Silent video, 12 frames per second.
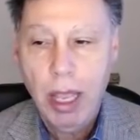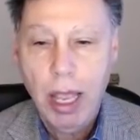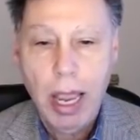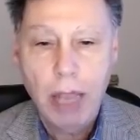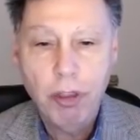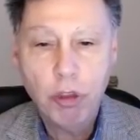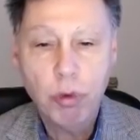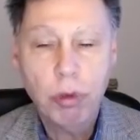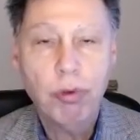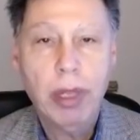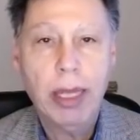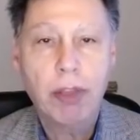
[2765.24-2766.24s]
And this
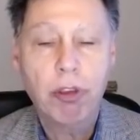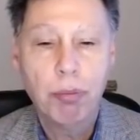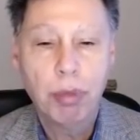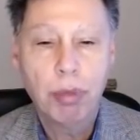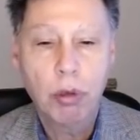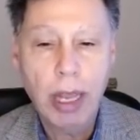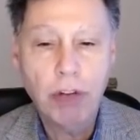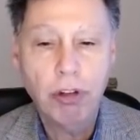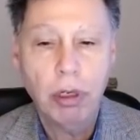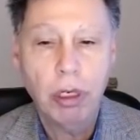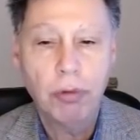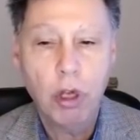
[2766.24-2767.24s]
reflects the
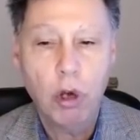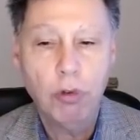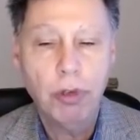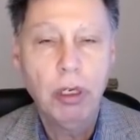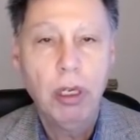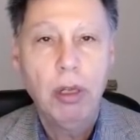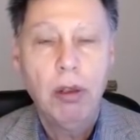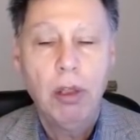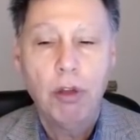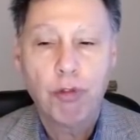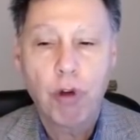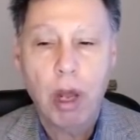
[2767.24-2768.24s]
progression of COVID
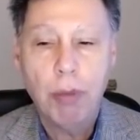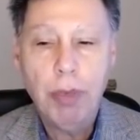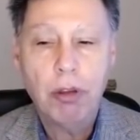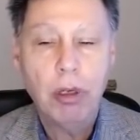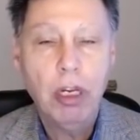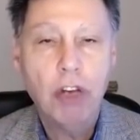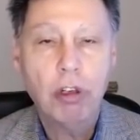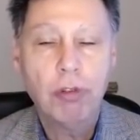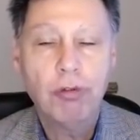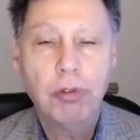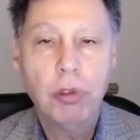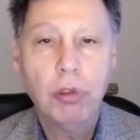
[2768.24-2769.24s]
from its
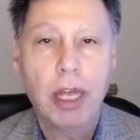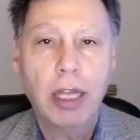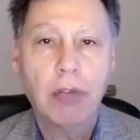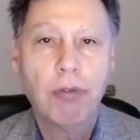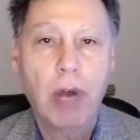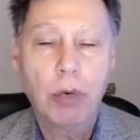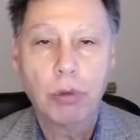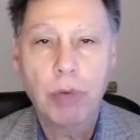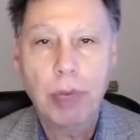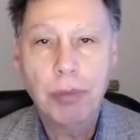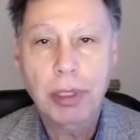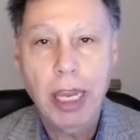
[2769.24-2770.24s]
initial flu-like viral
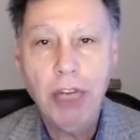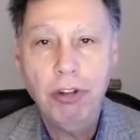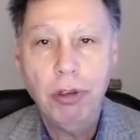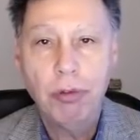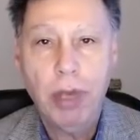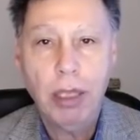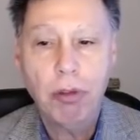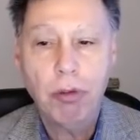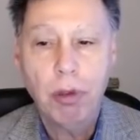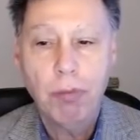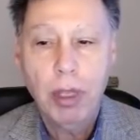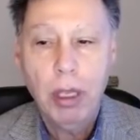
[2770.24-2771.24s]
replication
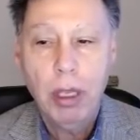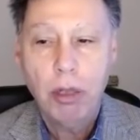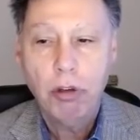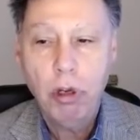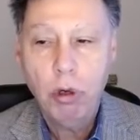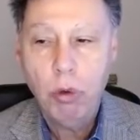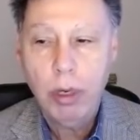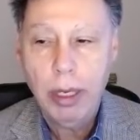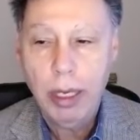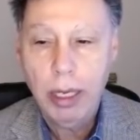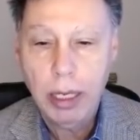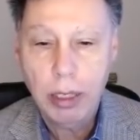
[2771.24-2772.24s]
phase to
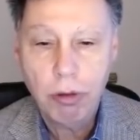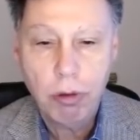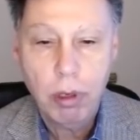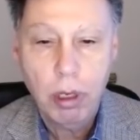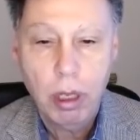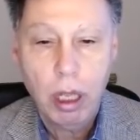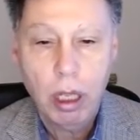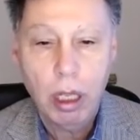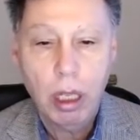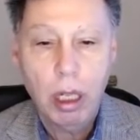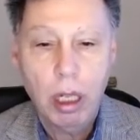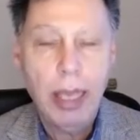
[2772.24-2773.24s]
its
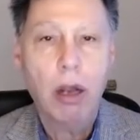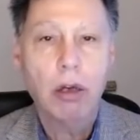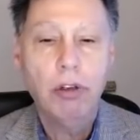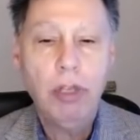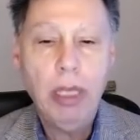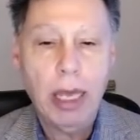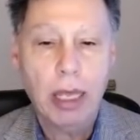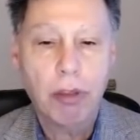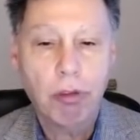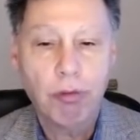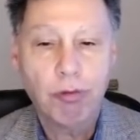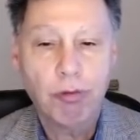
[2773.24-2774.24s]

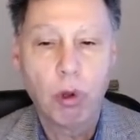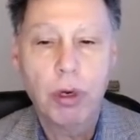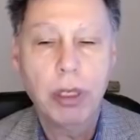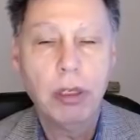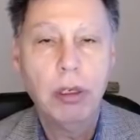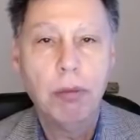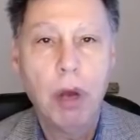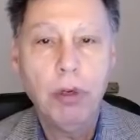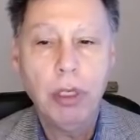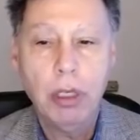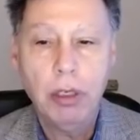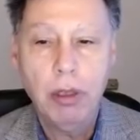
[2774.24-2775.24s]
ARDS, florid
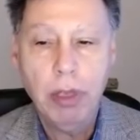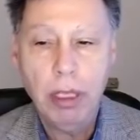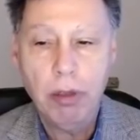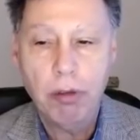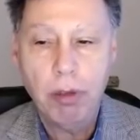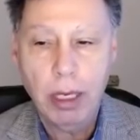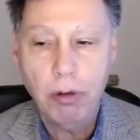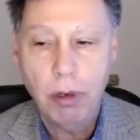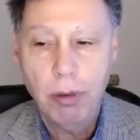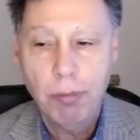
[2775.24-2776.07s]
pneumonia disease stage.